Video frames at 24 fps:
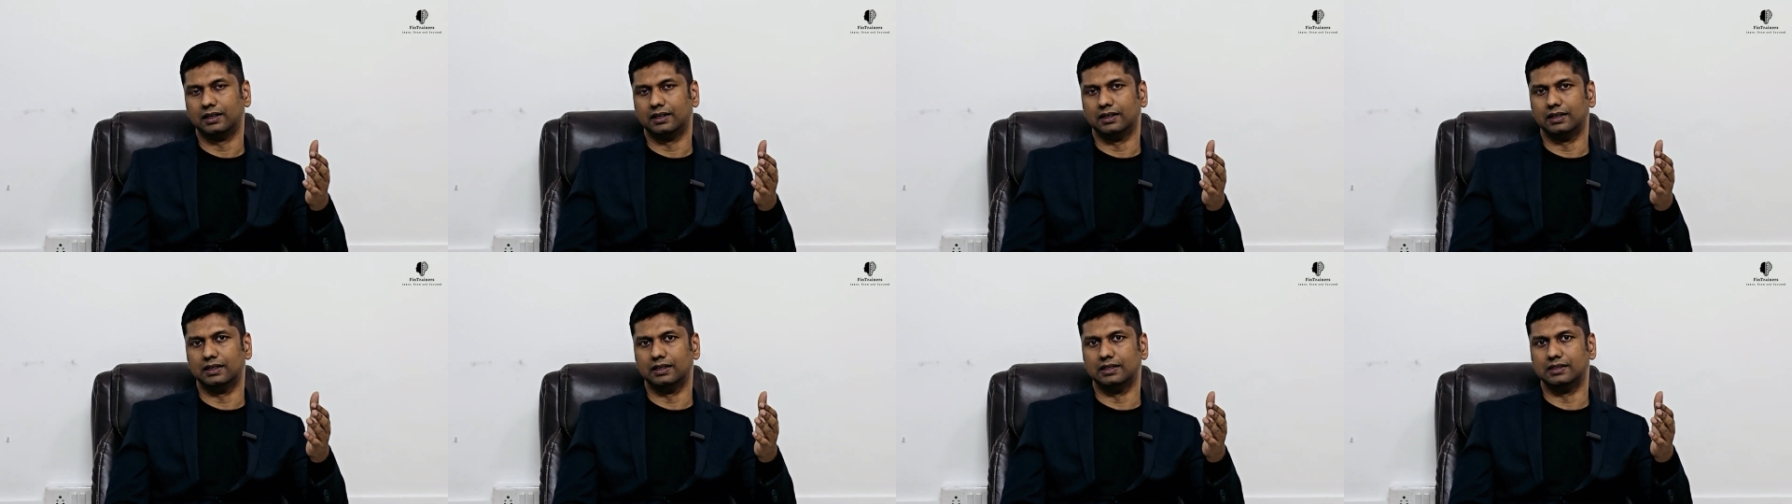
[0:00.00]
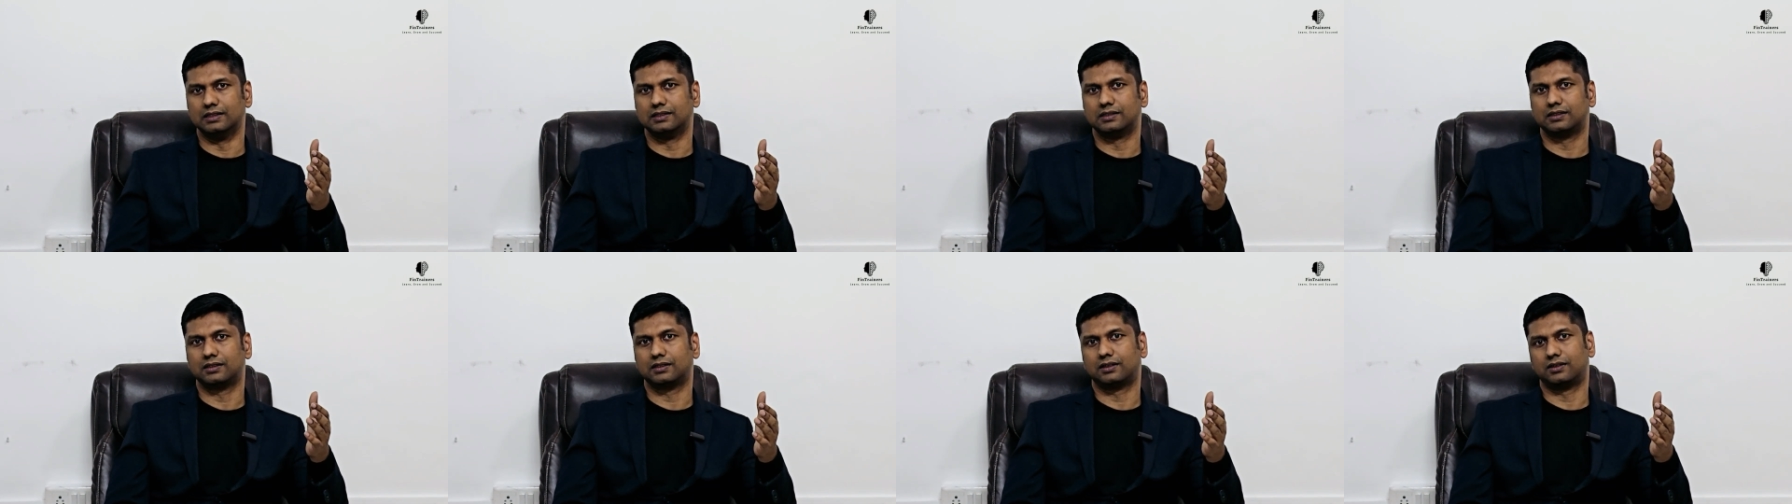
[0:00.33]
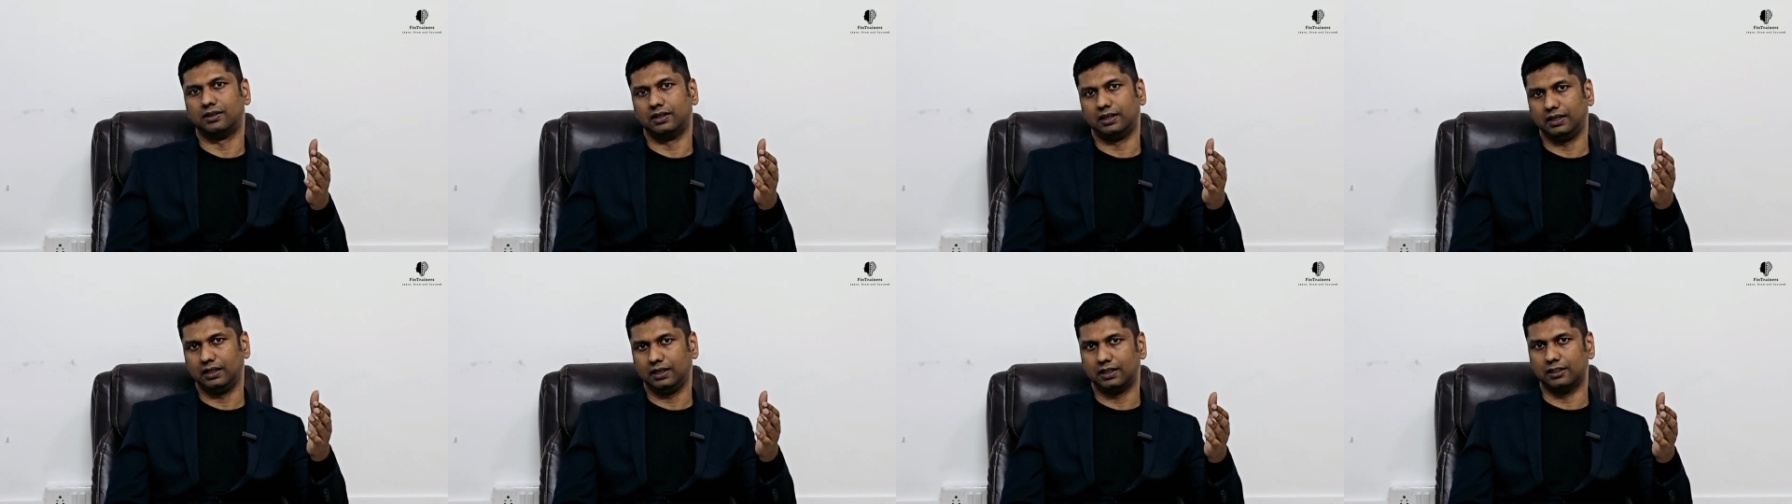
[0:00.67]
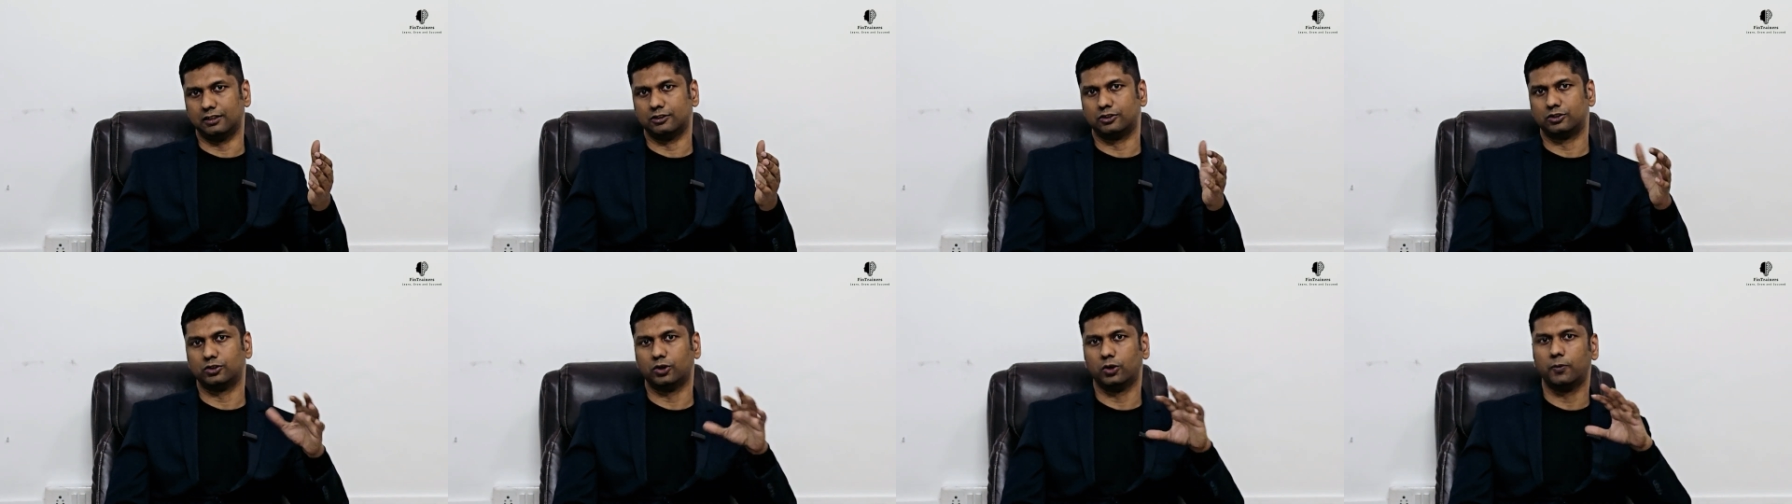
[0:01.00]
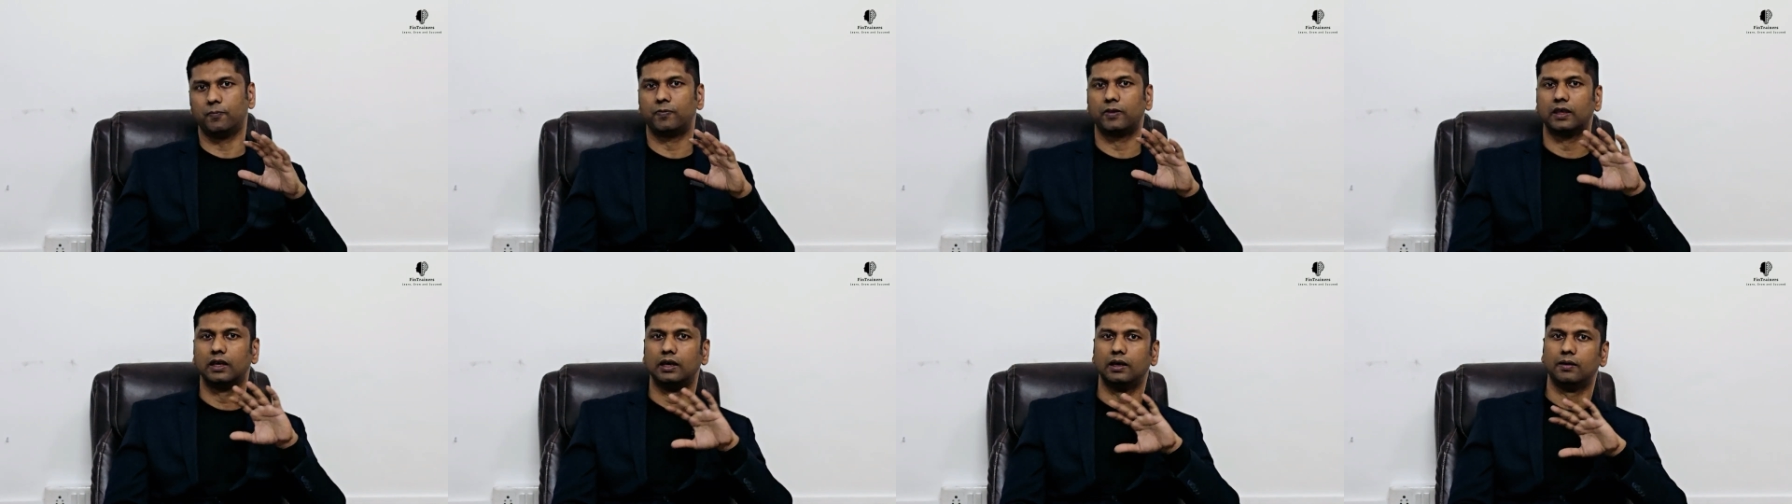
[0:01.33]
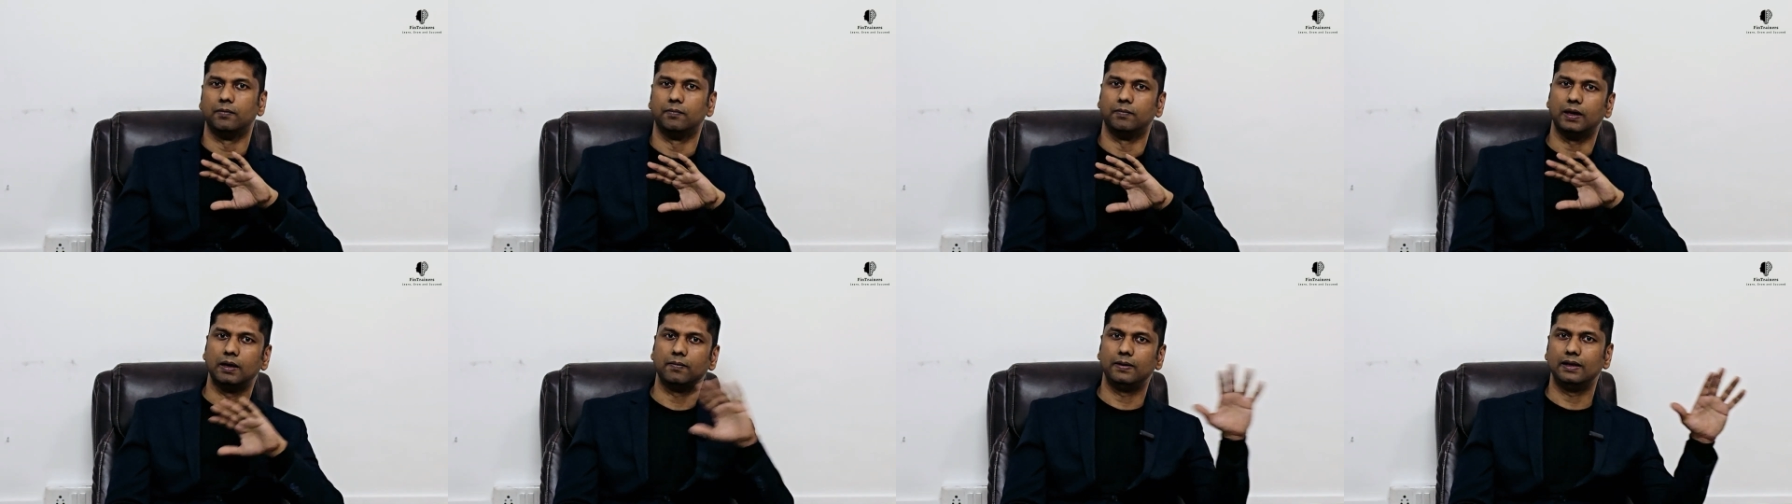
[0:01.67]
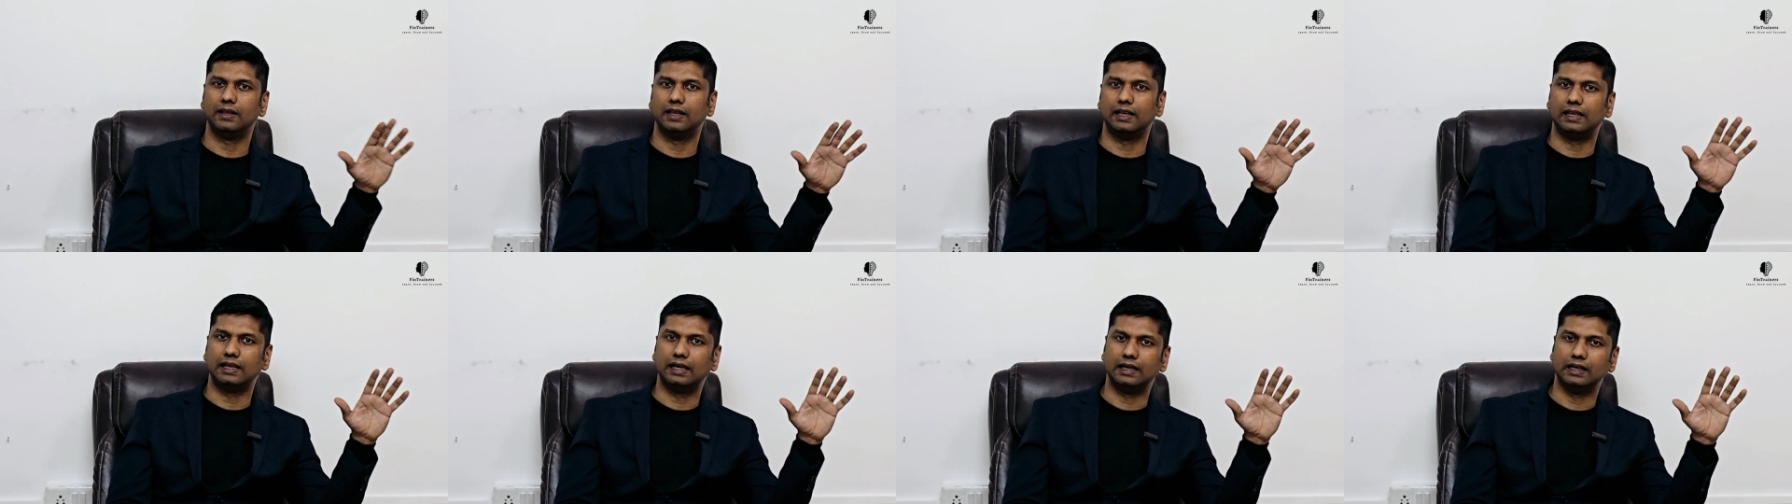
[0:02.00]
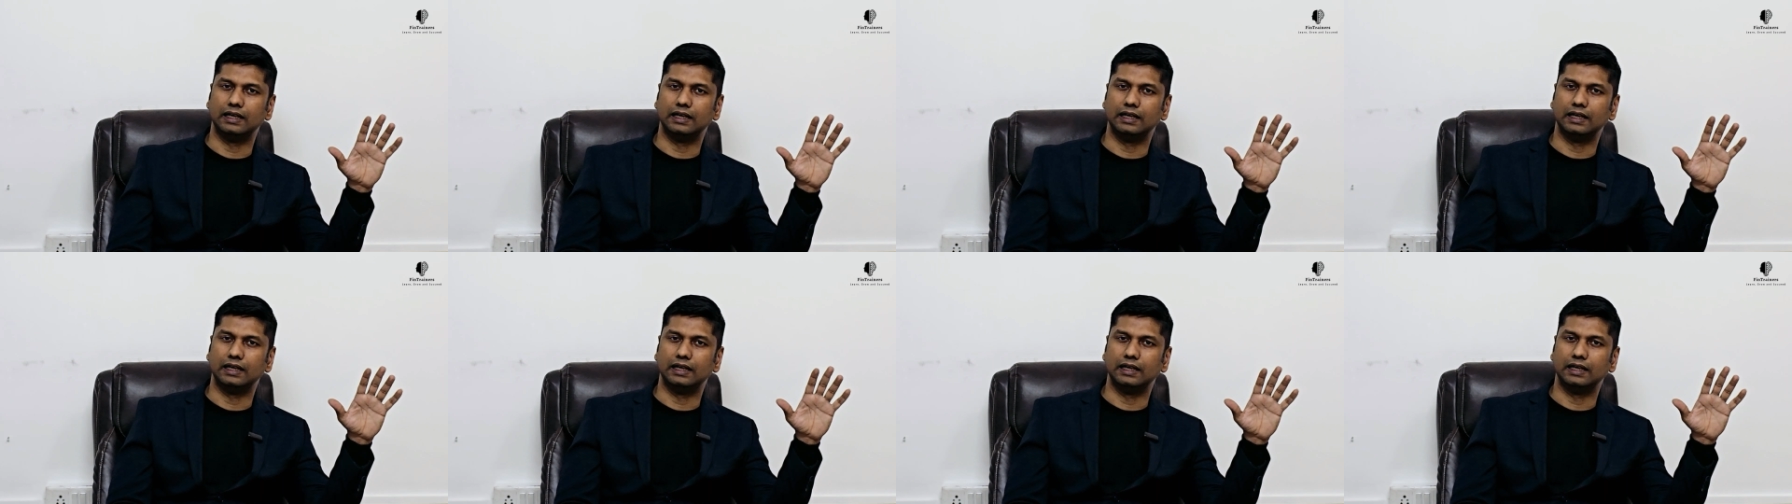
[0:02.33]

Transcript: is critical. So maybe uh,